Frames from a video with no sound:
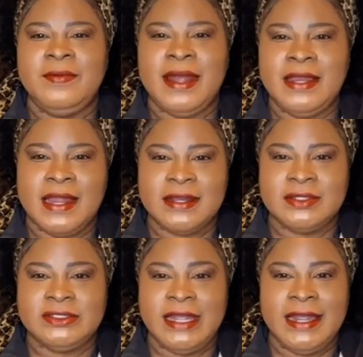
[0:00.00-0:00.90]
Dr.
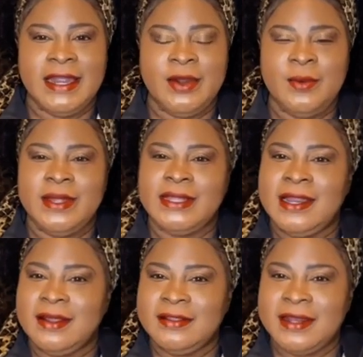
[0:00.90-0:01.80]
J here with
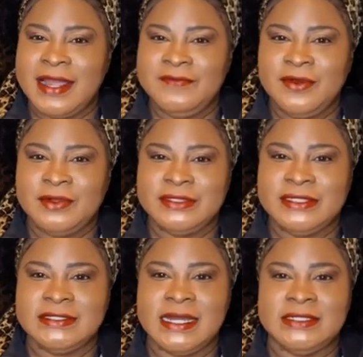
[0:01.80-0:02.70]
another life coaching
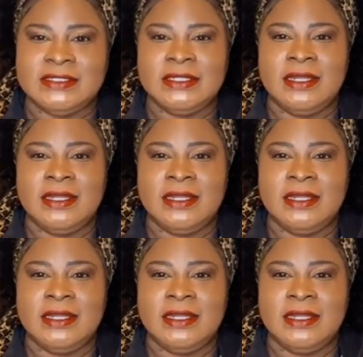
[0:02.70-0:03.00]
session.